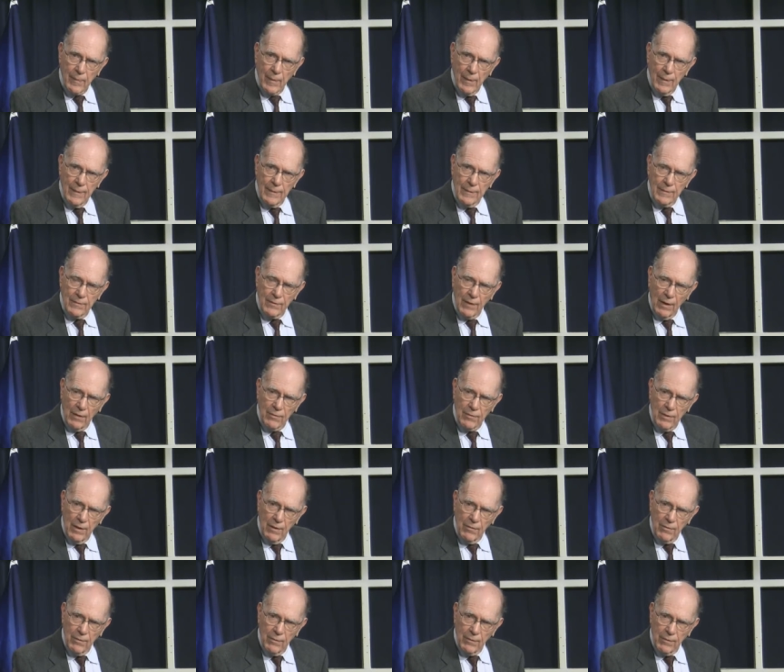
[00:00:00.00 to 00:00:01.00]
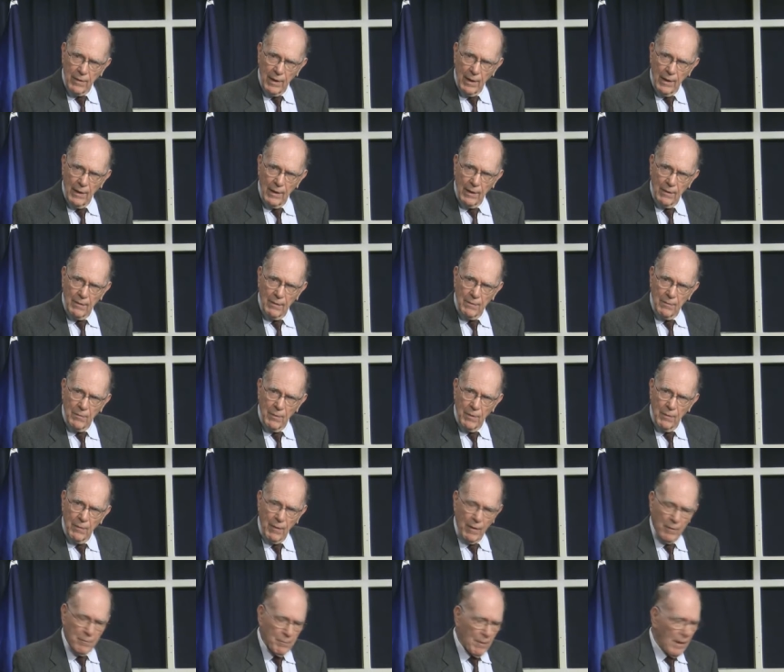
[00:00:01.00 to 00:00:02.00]
assassination of Kennedy. We've
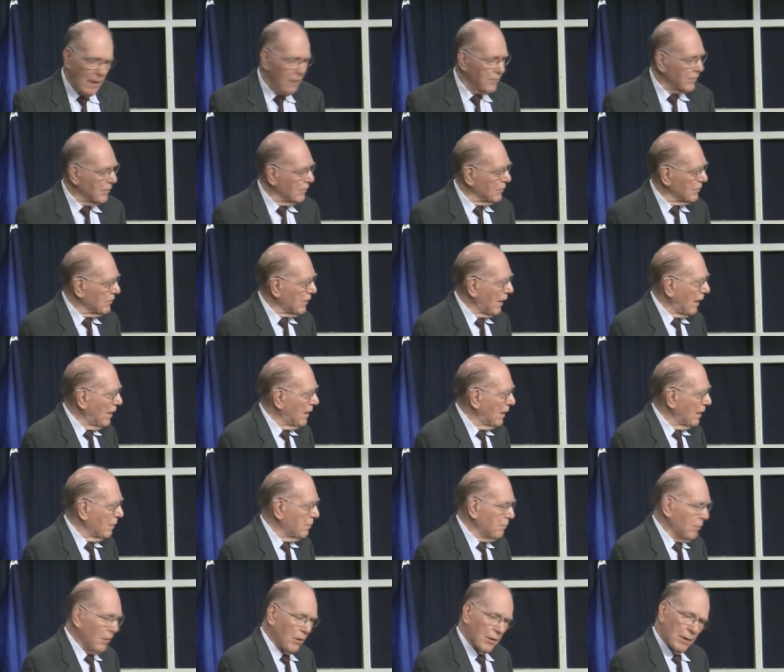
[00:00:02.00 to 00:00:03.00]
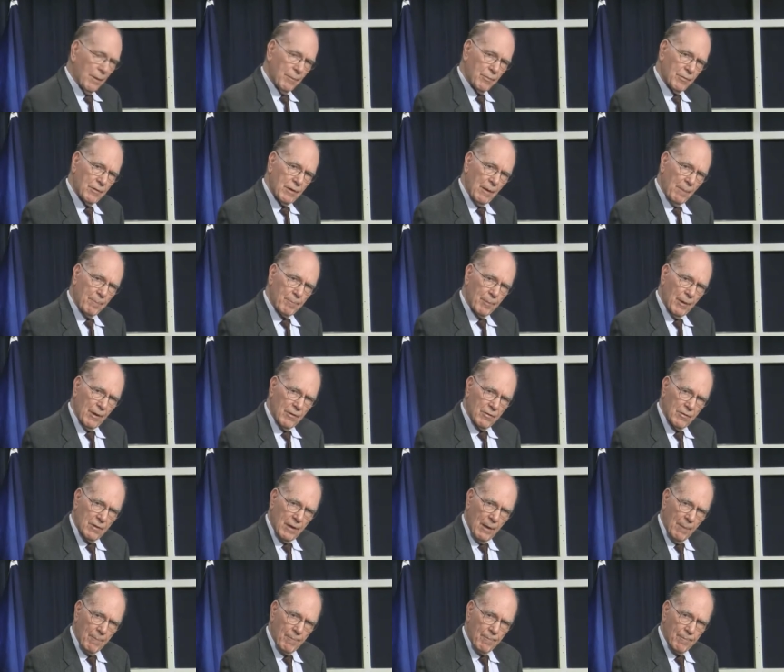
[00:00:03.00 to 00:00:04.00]
had mass insanity build up step by
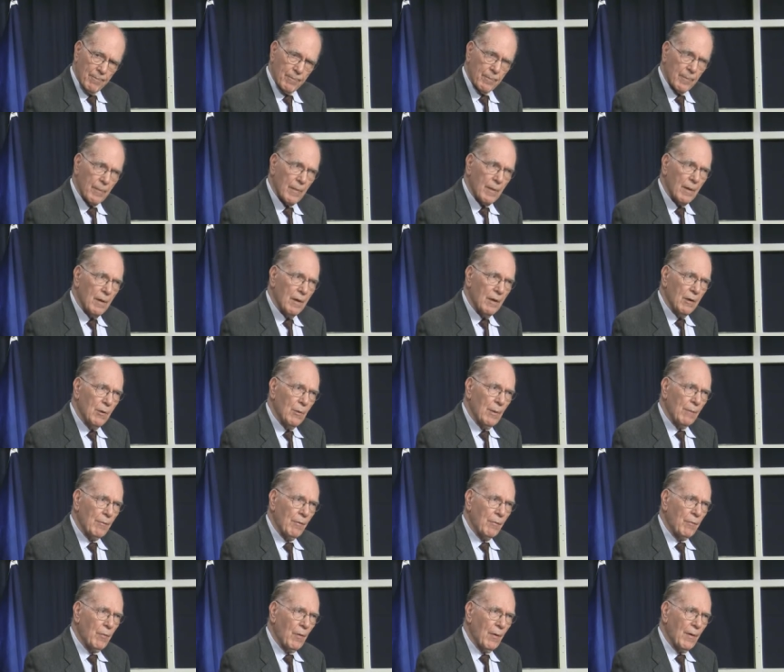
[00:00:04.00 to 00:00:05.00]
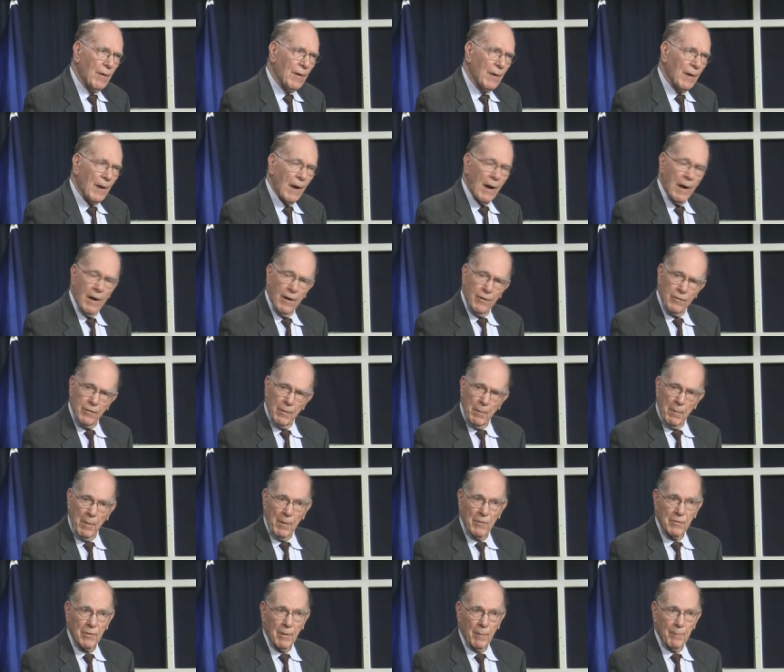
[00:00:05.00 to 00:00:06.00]
step. You have a very large,
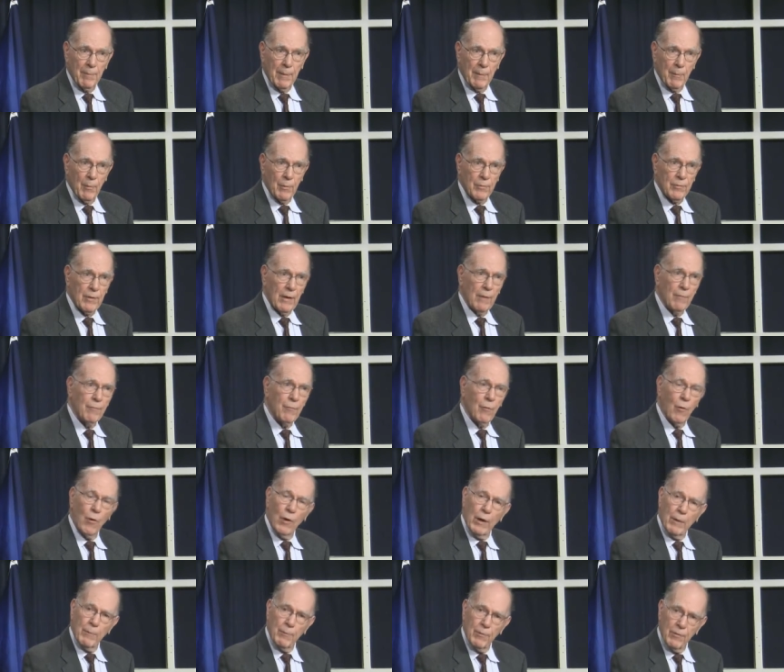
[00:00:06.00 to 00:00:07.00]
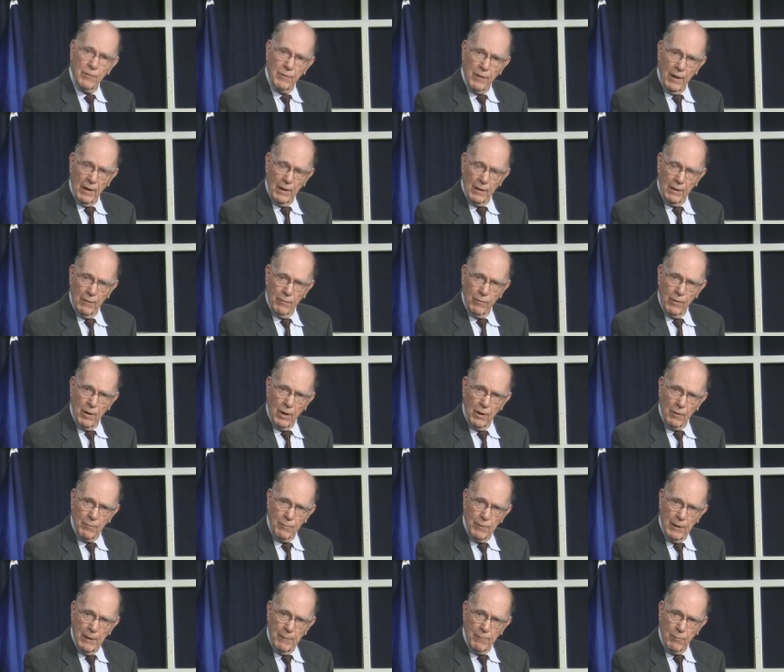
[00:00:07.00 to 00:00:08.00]
some people say 40% of young
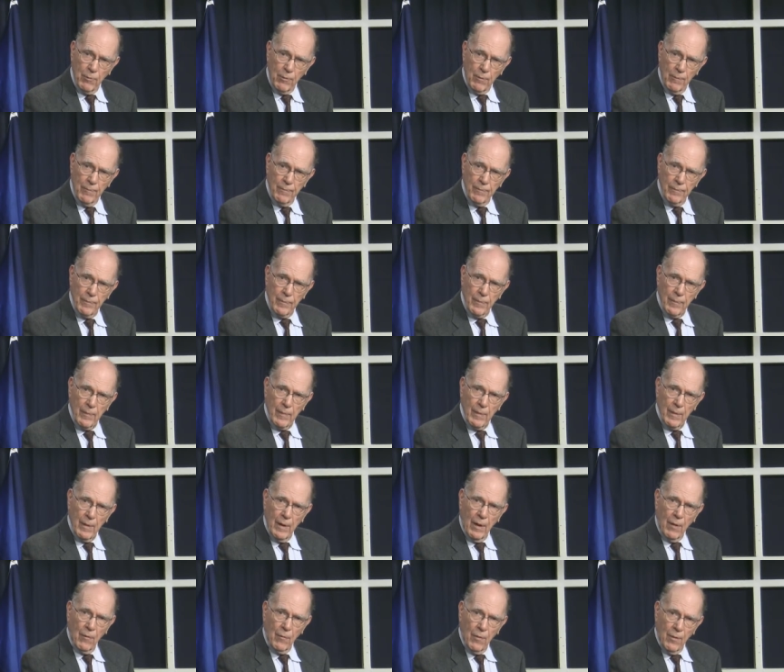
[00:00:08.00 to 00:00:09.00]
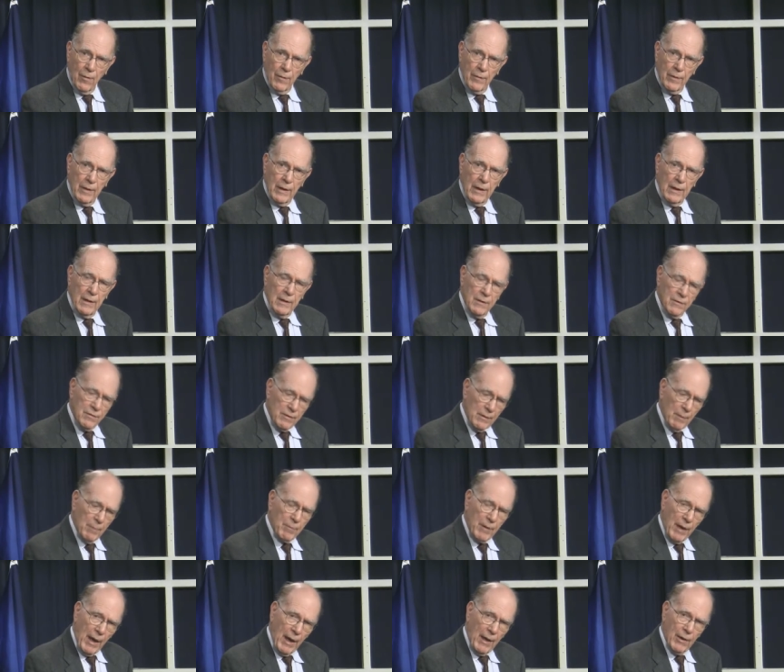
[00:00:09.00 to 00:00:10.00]
people are in some
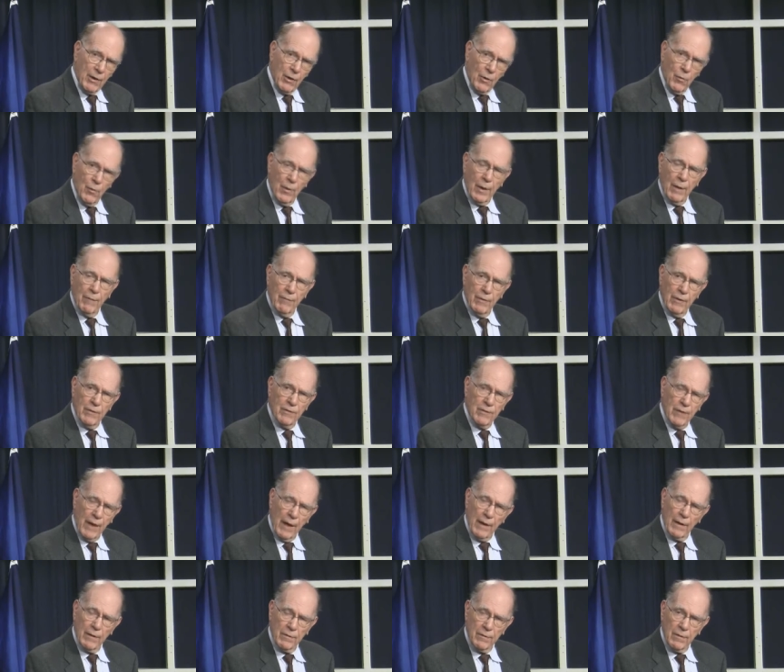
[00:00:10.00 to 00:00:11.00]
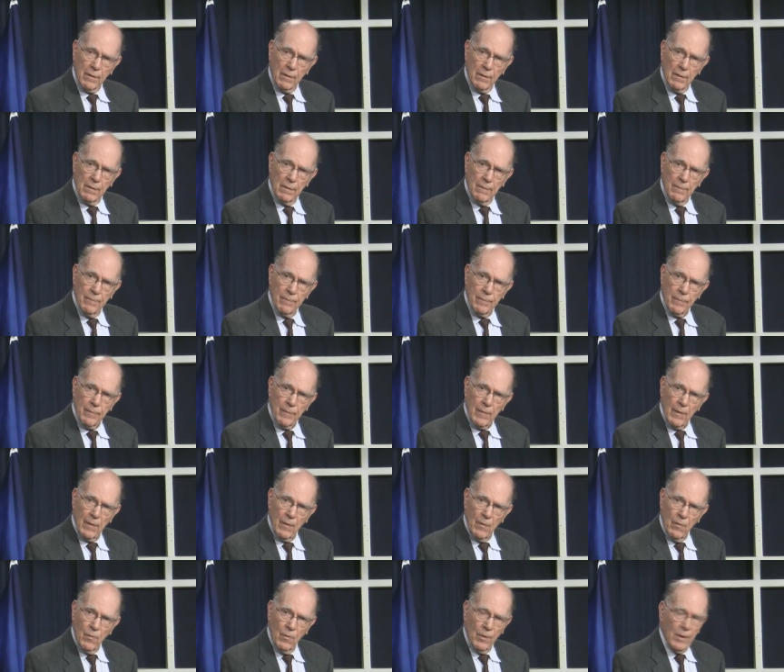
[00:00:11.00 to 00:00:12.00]
category of insanity.
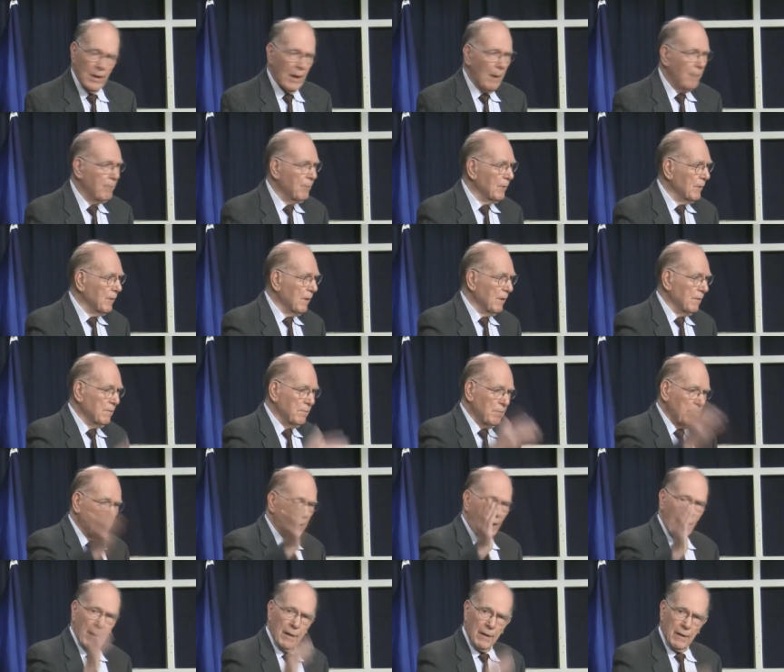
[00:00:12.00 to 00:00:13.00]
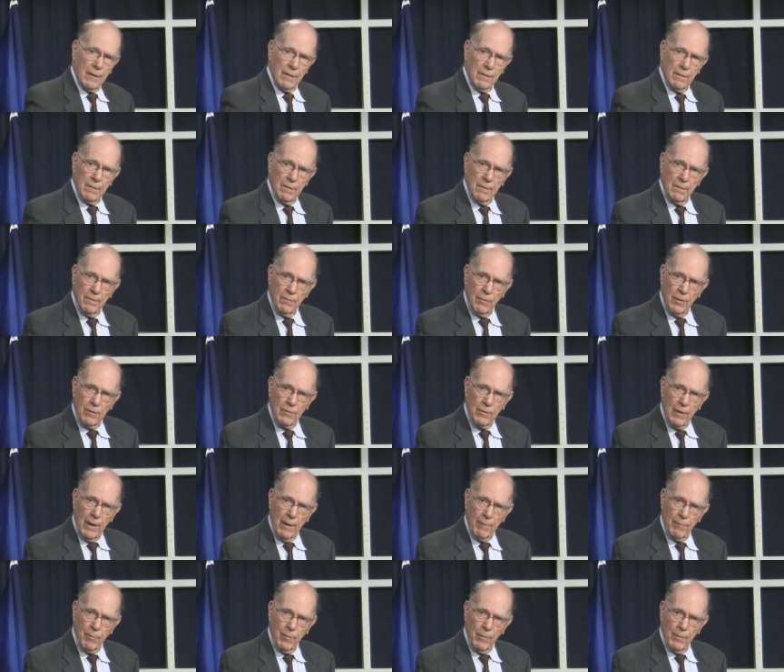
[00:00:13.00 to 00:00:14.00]
What happened in Connecticut, for
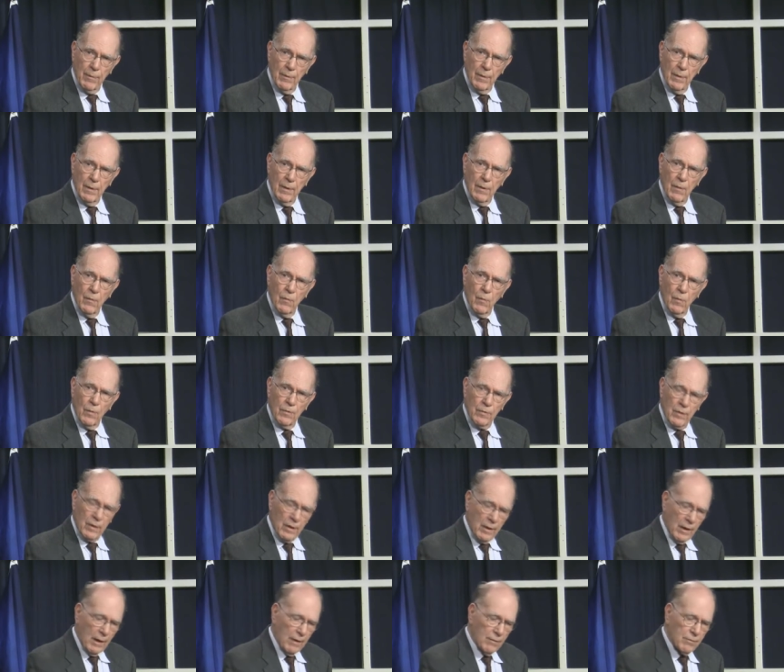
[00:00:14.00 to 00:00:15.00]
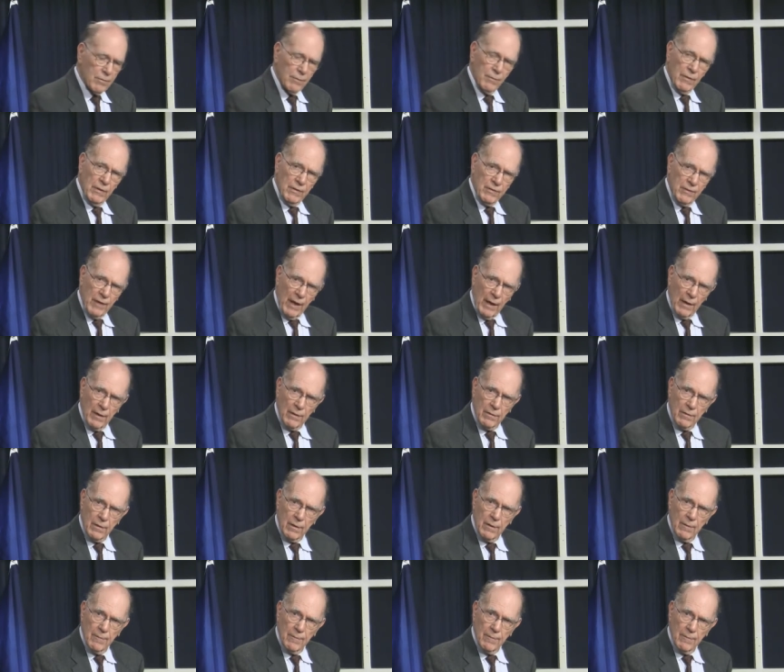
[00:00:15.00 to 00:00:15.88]
example, was a case of insanity.